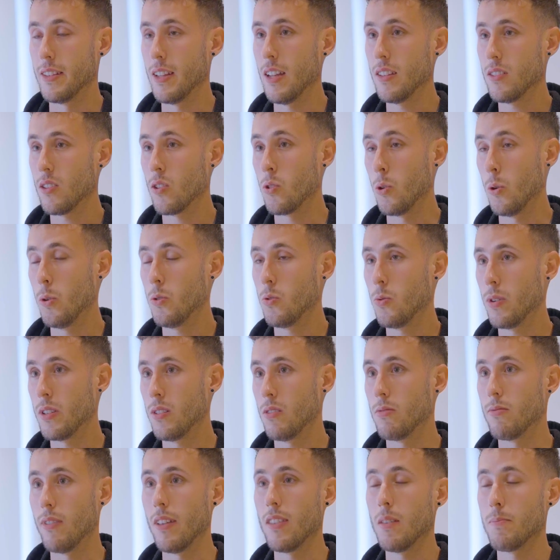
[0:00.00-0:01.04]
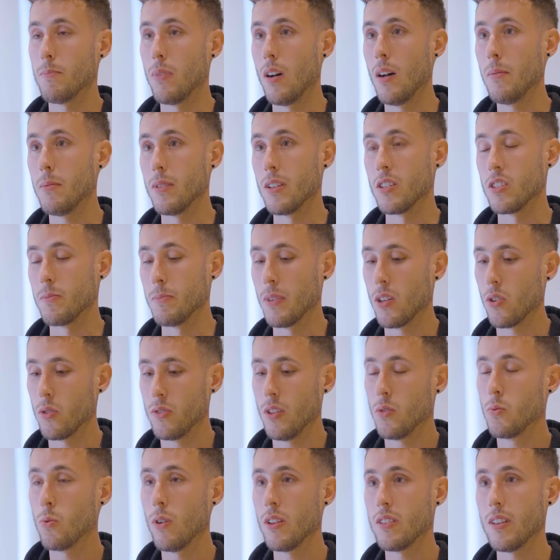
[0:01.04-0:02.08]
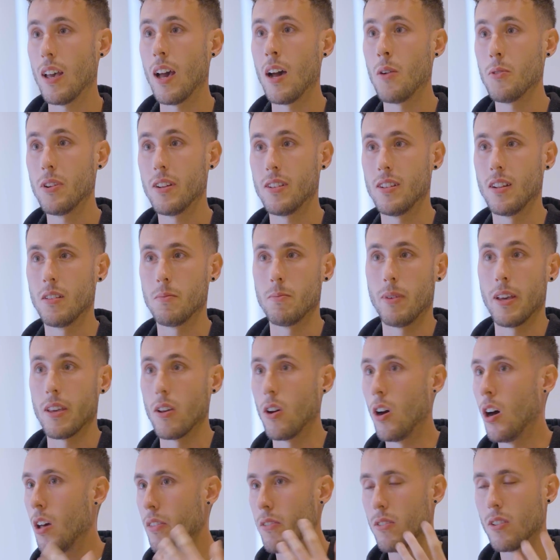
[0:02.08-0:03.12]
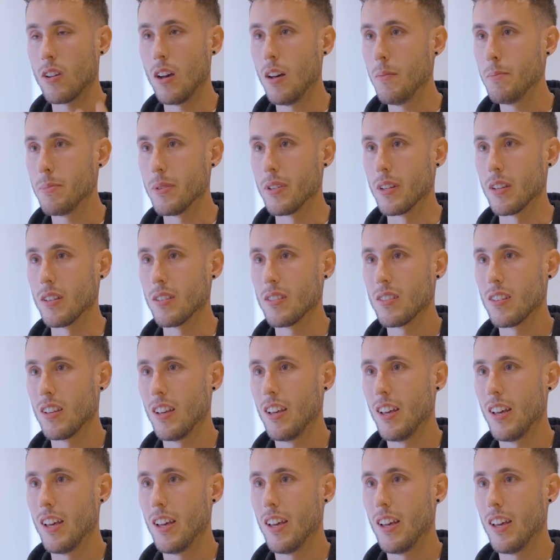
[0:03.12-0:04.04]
that code was already published because it was audited by other companies,